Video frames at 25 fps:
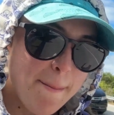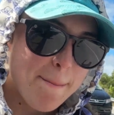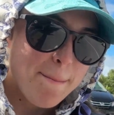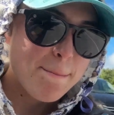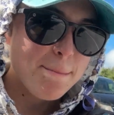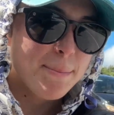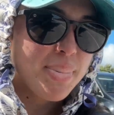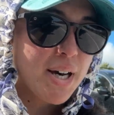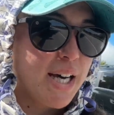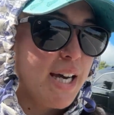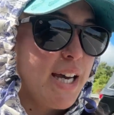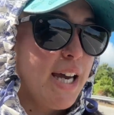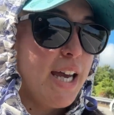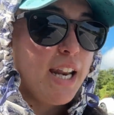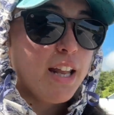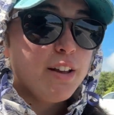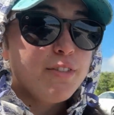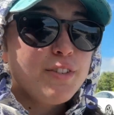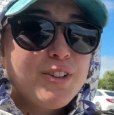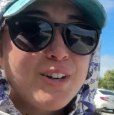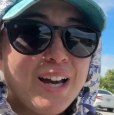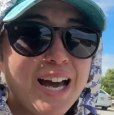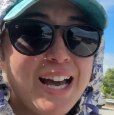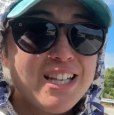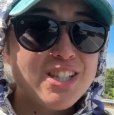but if
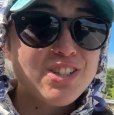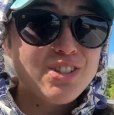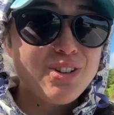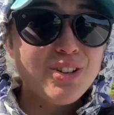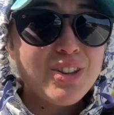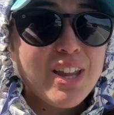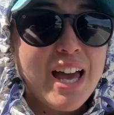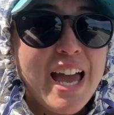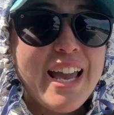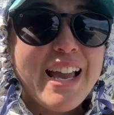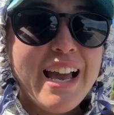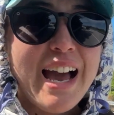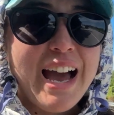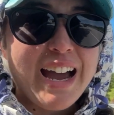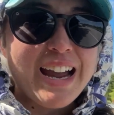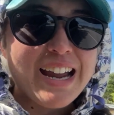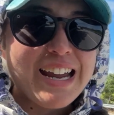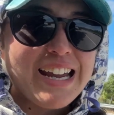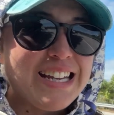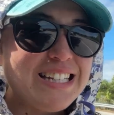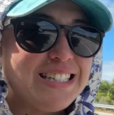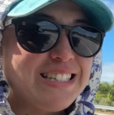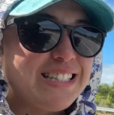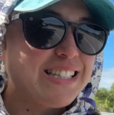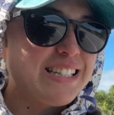you guys don't like
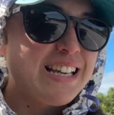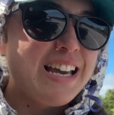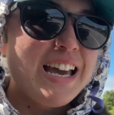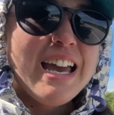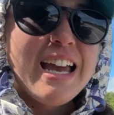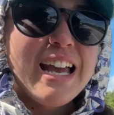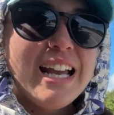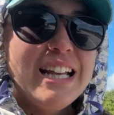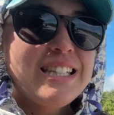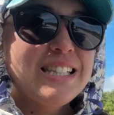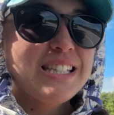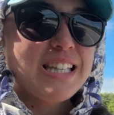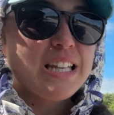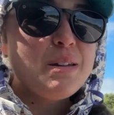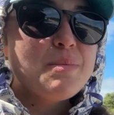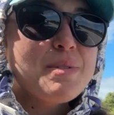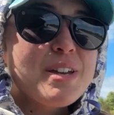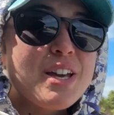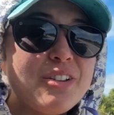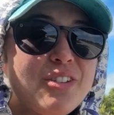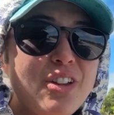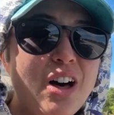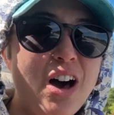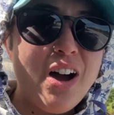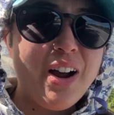heights, it's gonna be
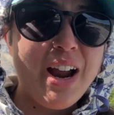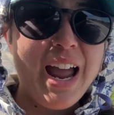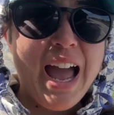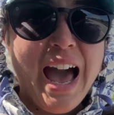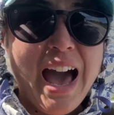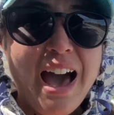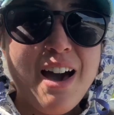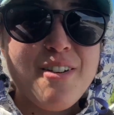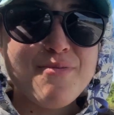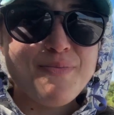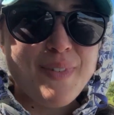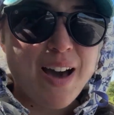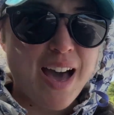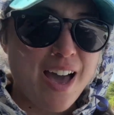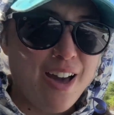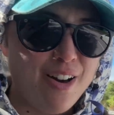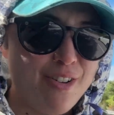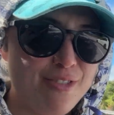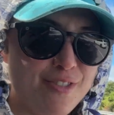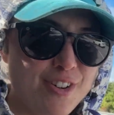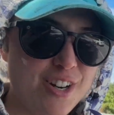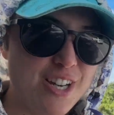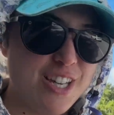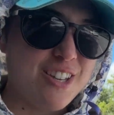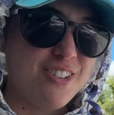a long half mile
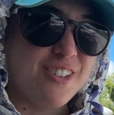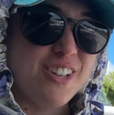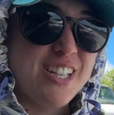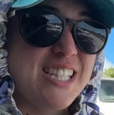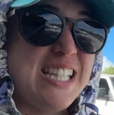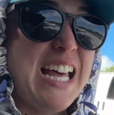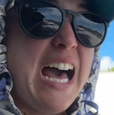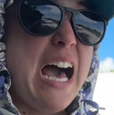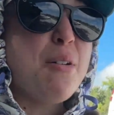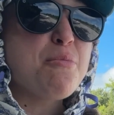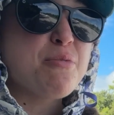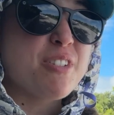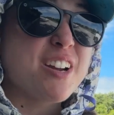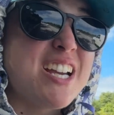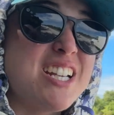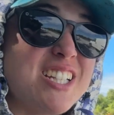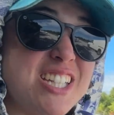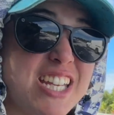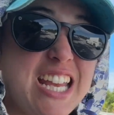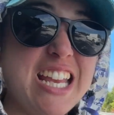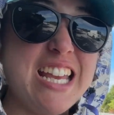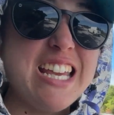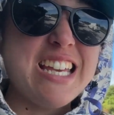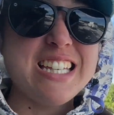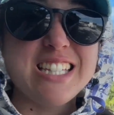for you, because that bridge
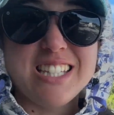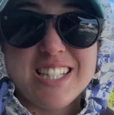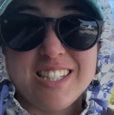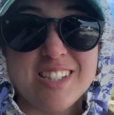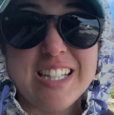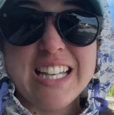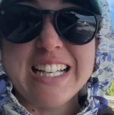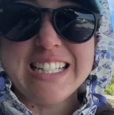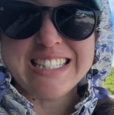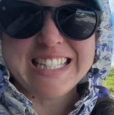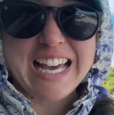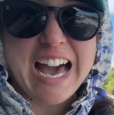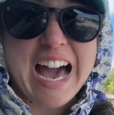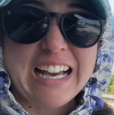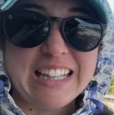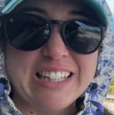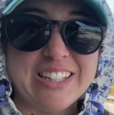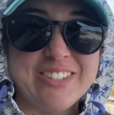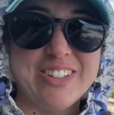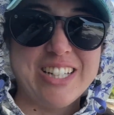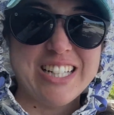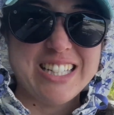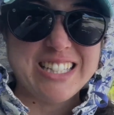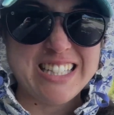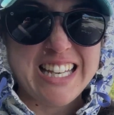is exactly
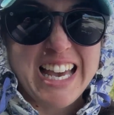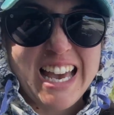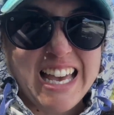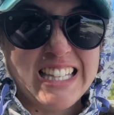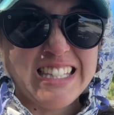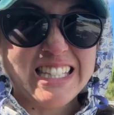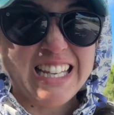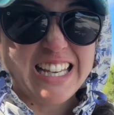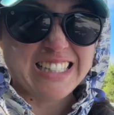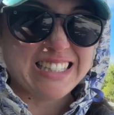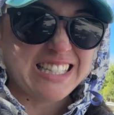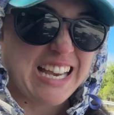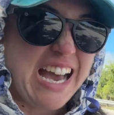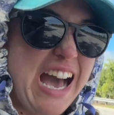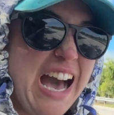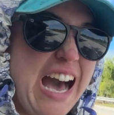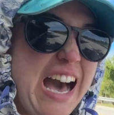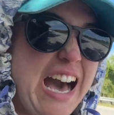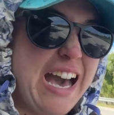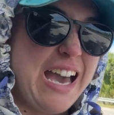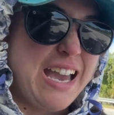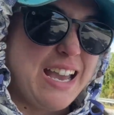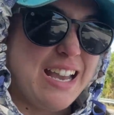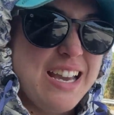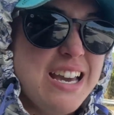what it says. It's
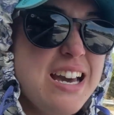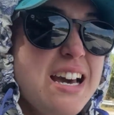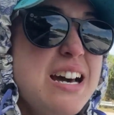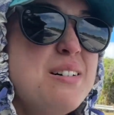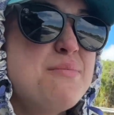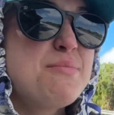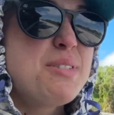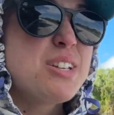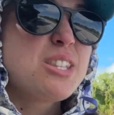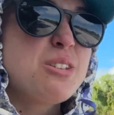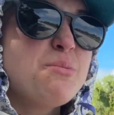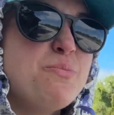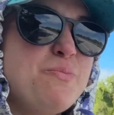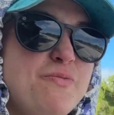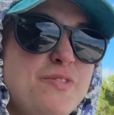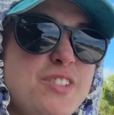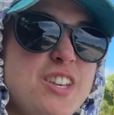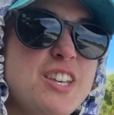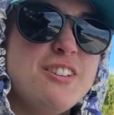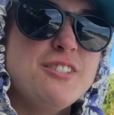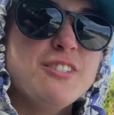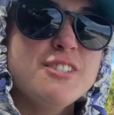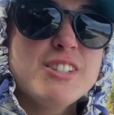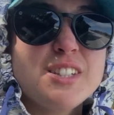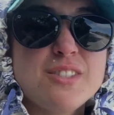high, but the
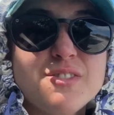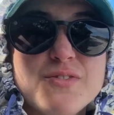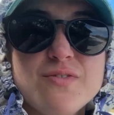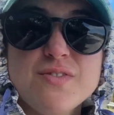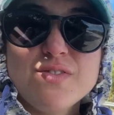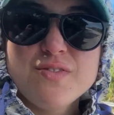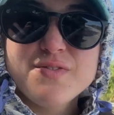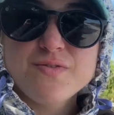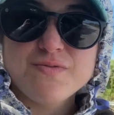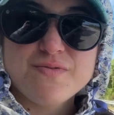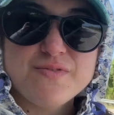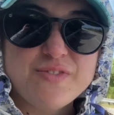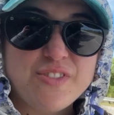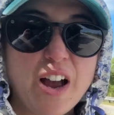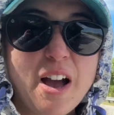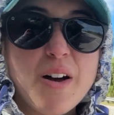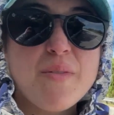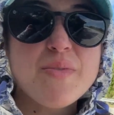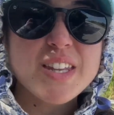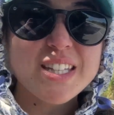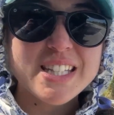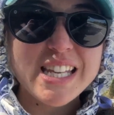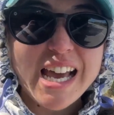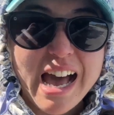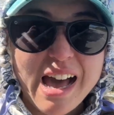views
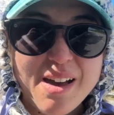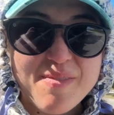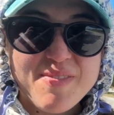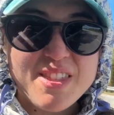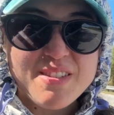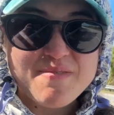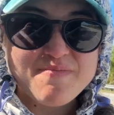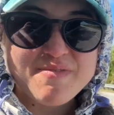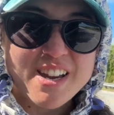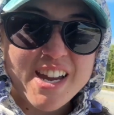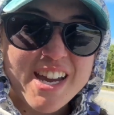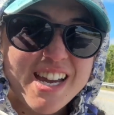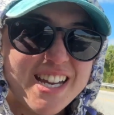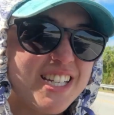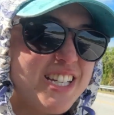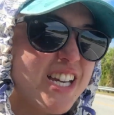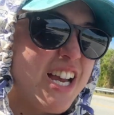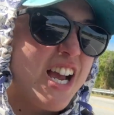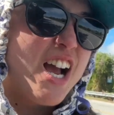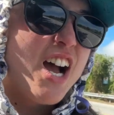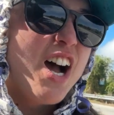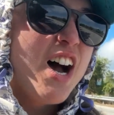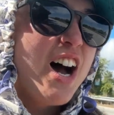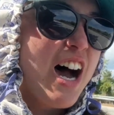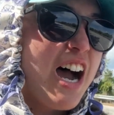from the top of the bridge
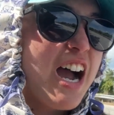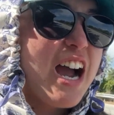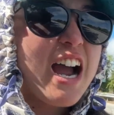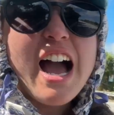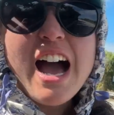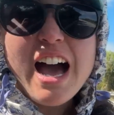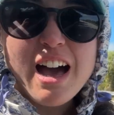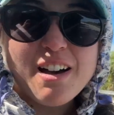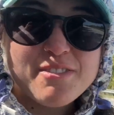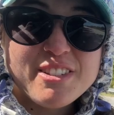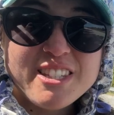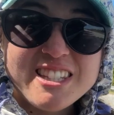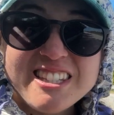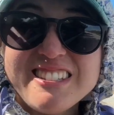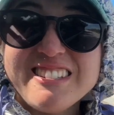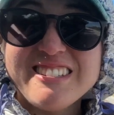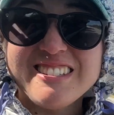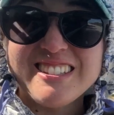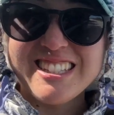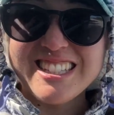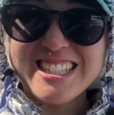are absolutely